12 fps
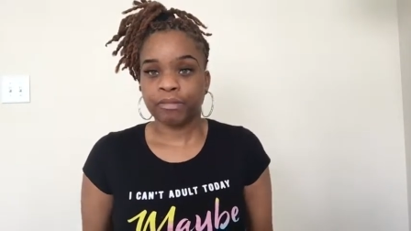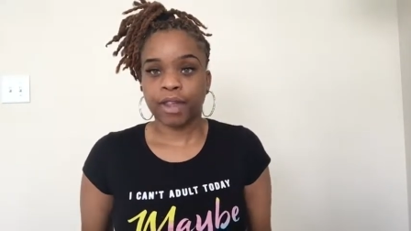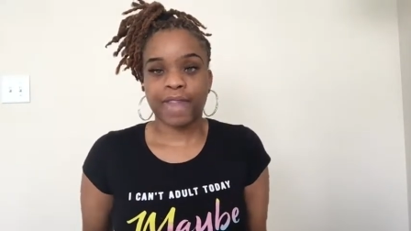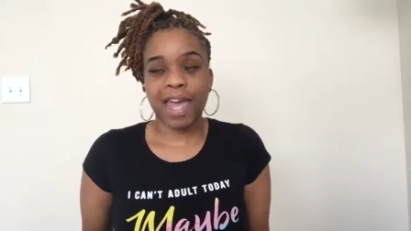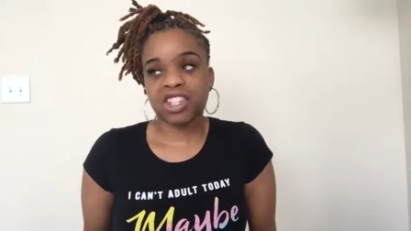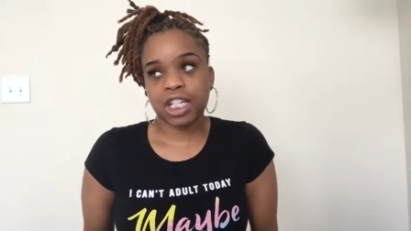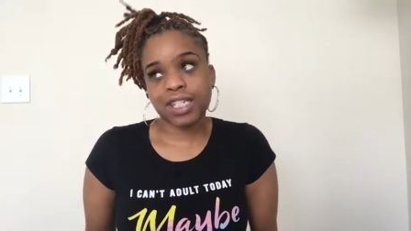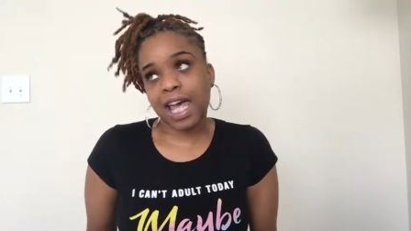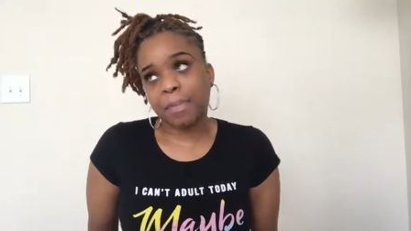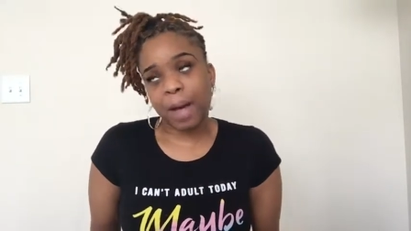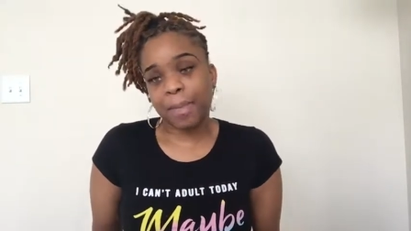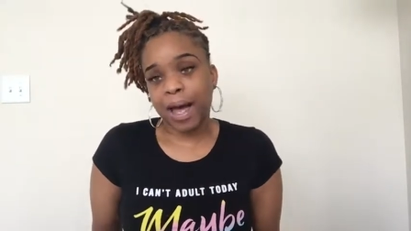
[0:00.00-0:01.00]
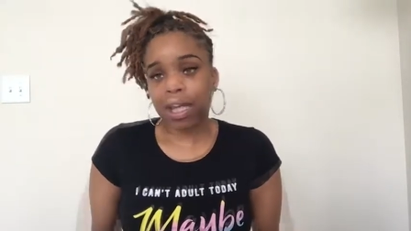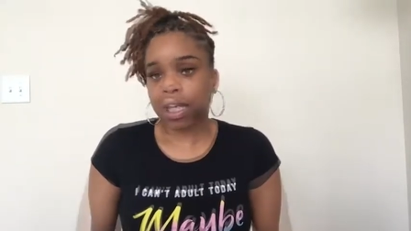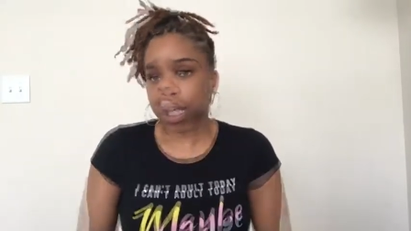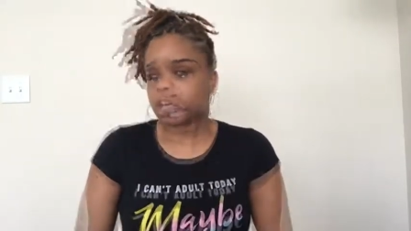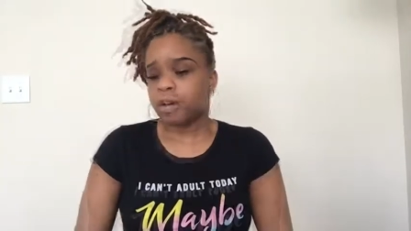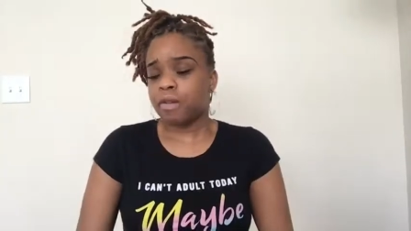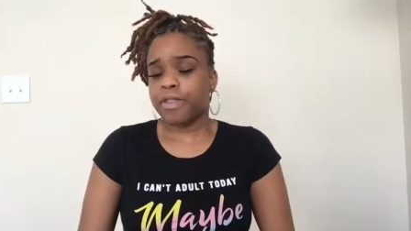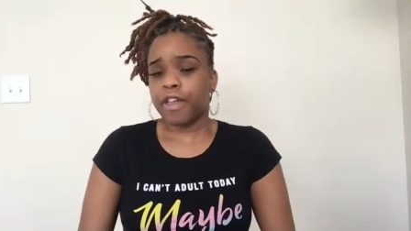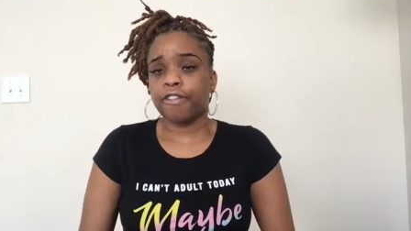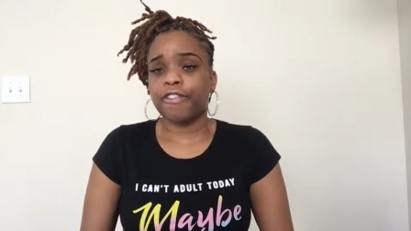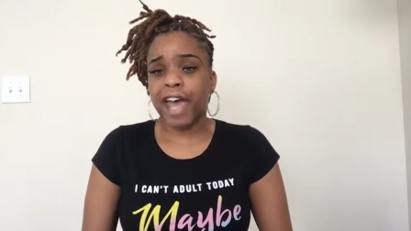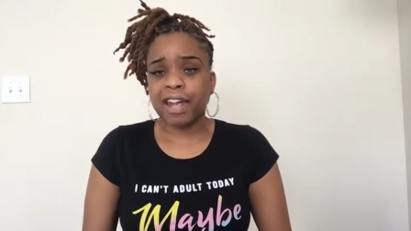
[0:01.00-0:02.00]
That's just how my body. Is. So
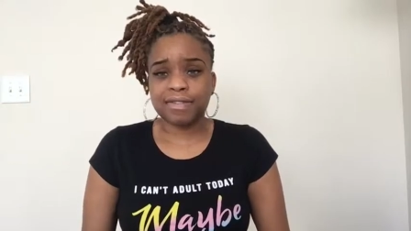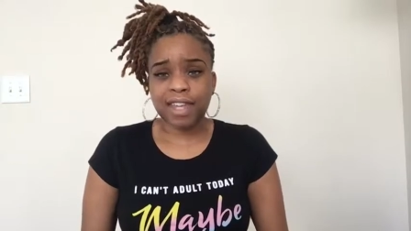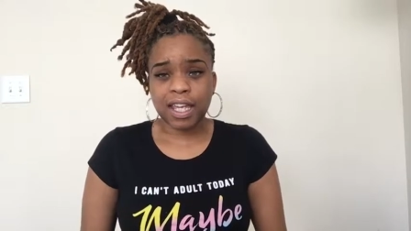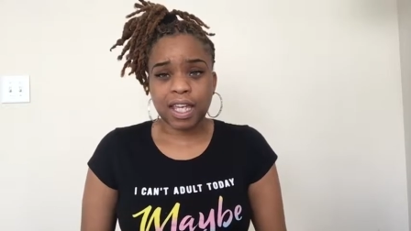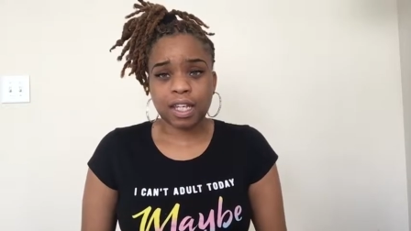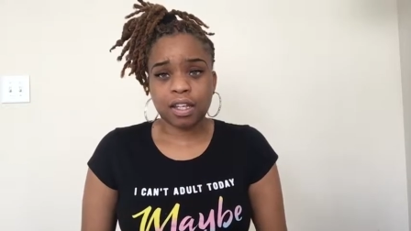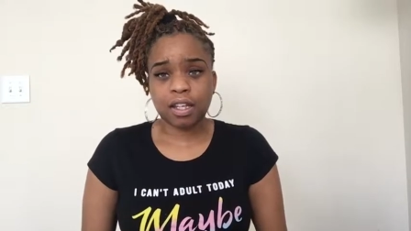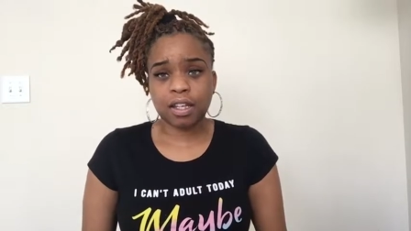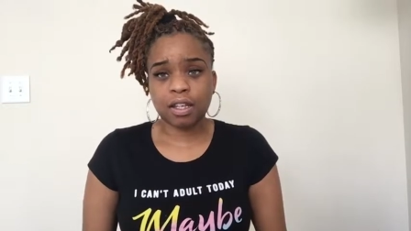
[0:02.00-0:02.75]
the fact that